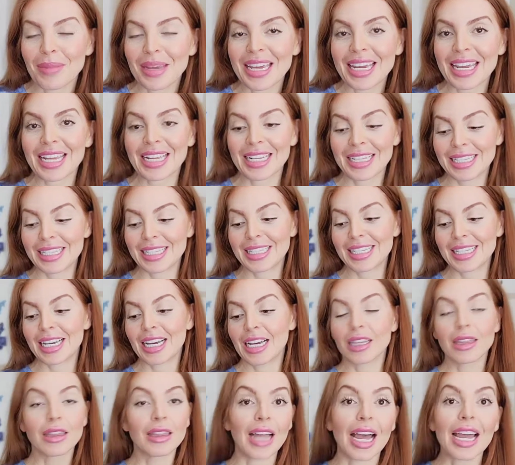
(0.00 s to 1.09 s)
means
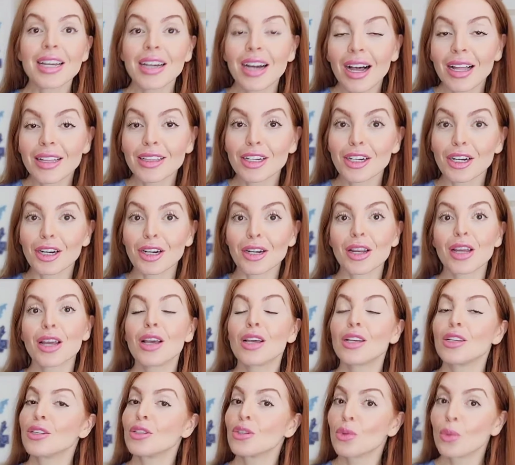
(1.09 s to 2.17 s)
light colored,
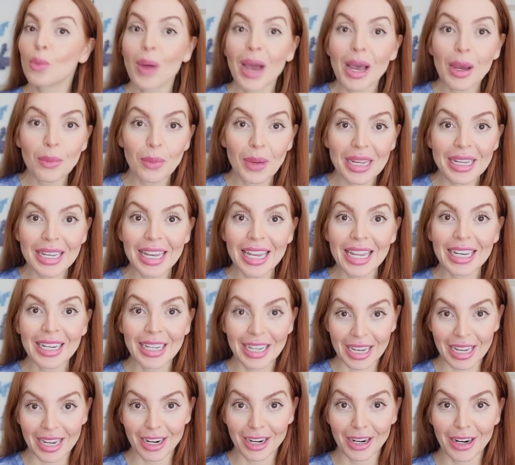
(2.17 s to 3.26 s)
sweat wicking
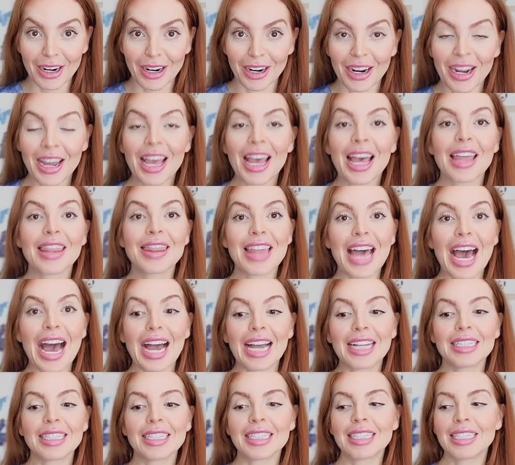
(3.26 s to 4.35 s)
gear
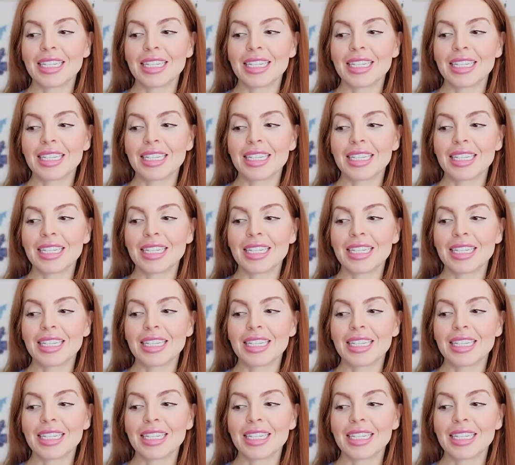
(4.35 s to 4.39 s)
that